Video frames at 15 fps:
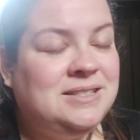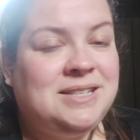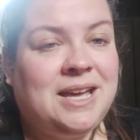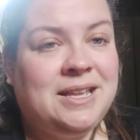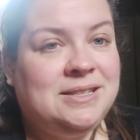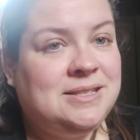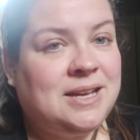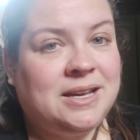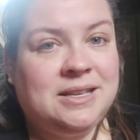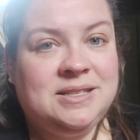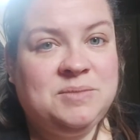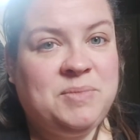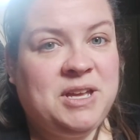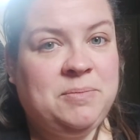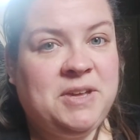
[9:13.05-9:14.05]
ten
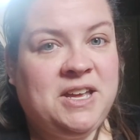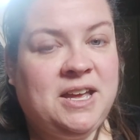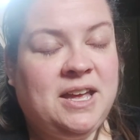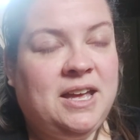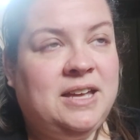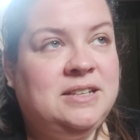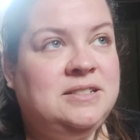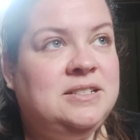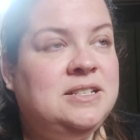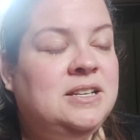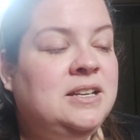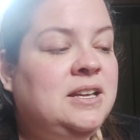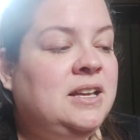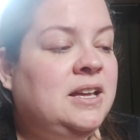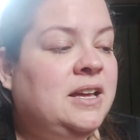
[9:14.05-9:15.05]
seconds maybe. And
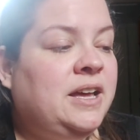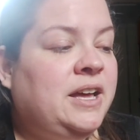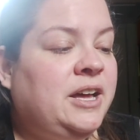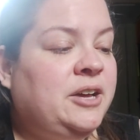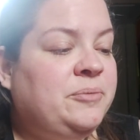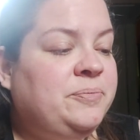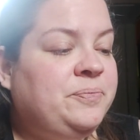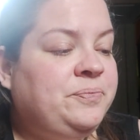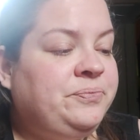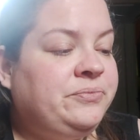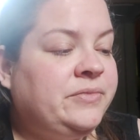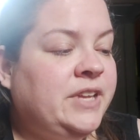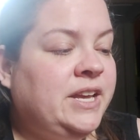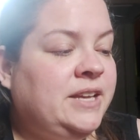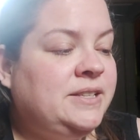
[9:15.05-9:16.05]
um,
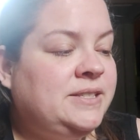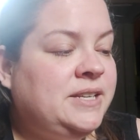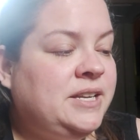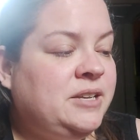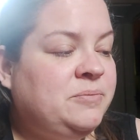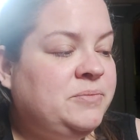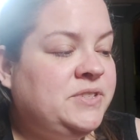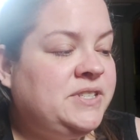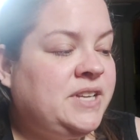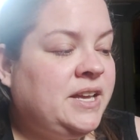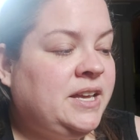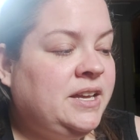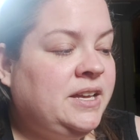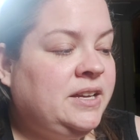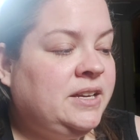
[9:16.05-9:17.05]
it's him
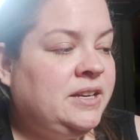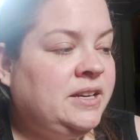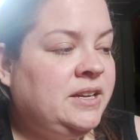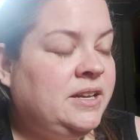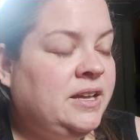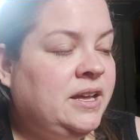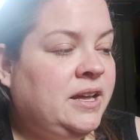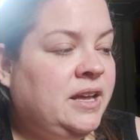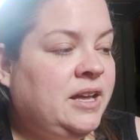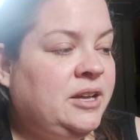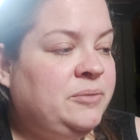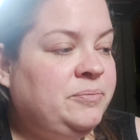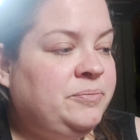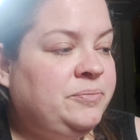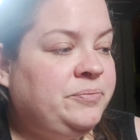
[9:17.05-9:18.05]
saying,
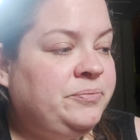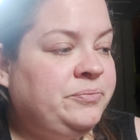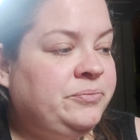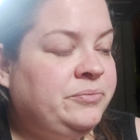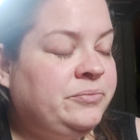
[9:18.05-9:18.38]
um,